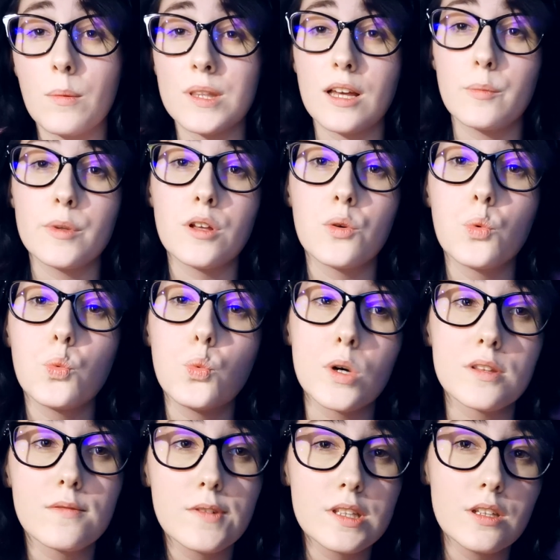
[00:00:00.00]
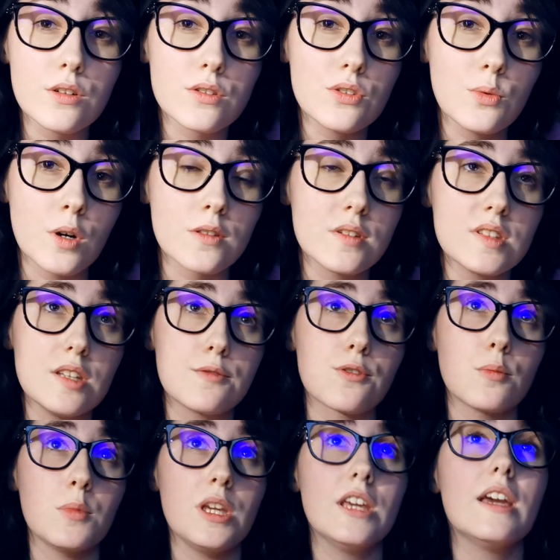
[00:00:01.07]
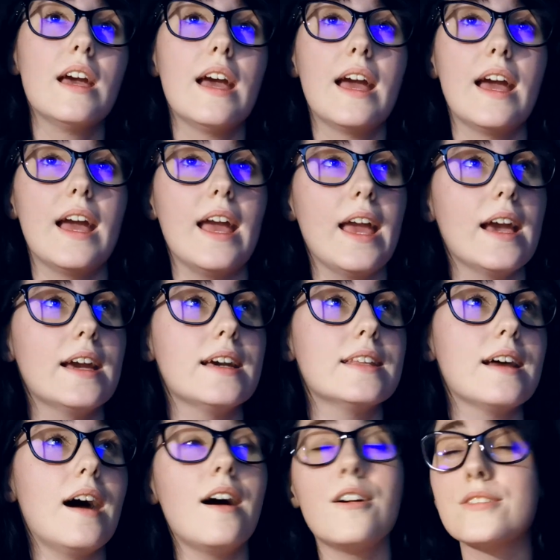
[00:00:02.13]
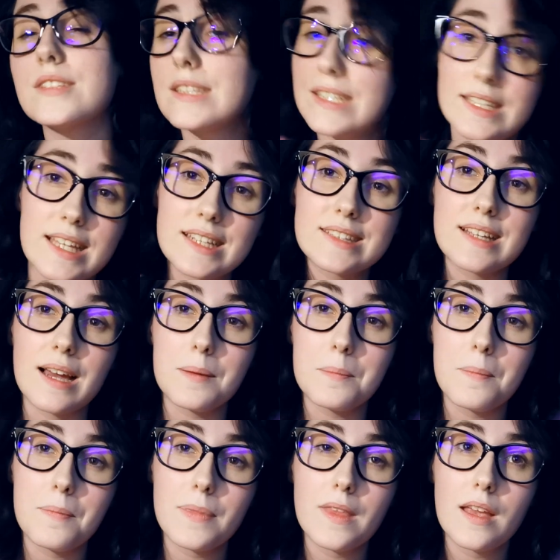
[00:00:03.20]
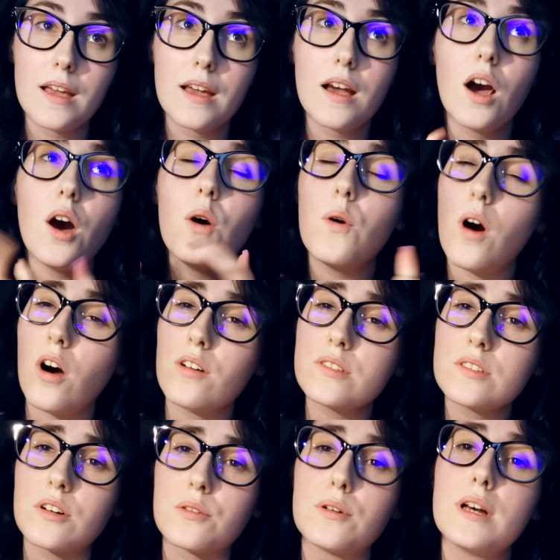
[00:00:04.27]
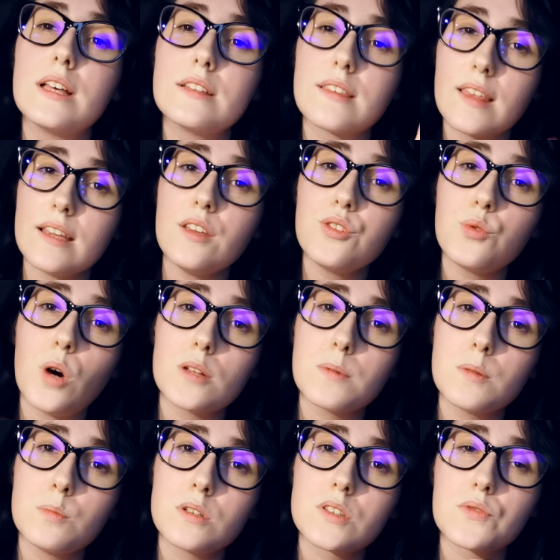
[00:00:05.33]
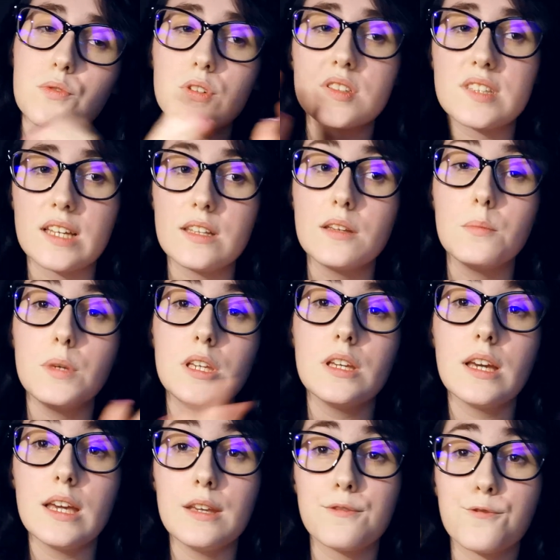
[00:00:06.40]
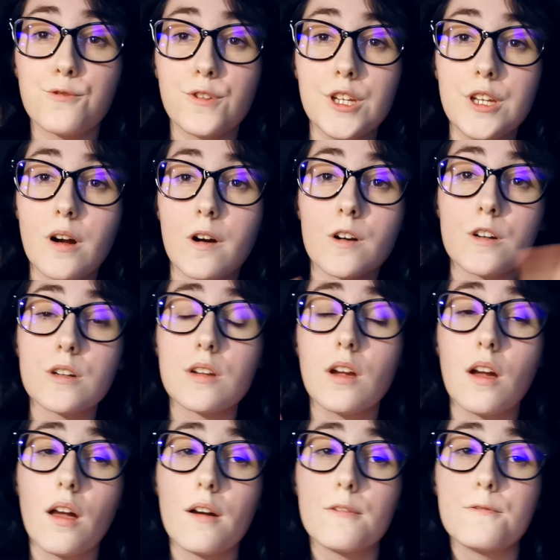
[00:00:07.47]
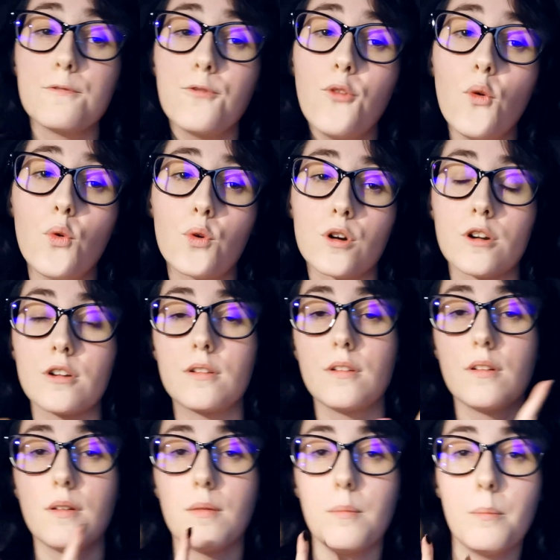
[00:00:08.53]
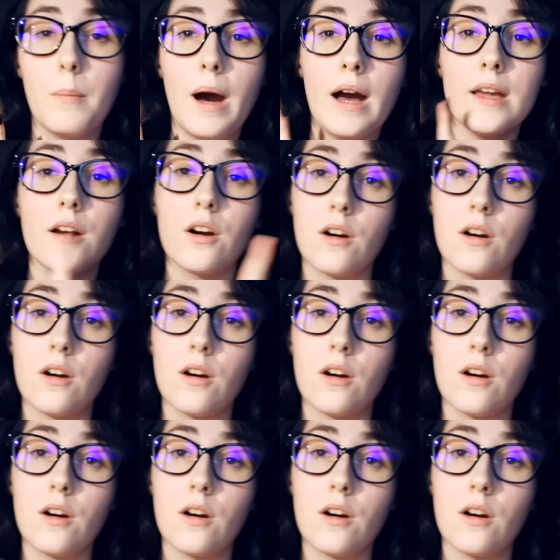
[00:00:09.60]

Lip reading: Comment down below what videos you want to see from me, and I'll see you next time. Oh, also, thank you to Wattpad Books for sending me a free ARC for my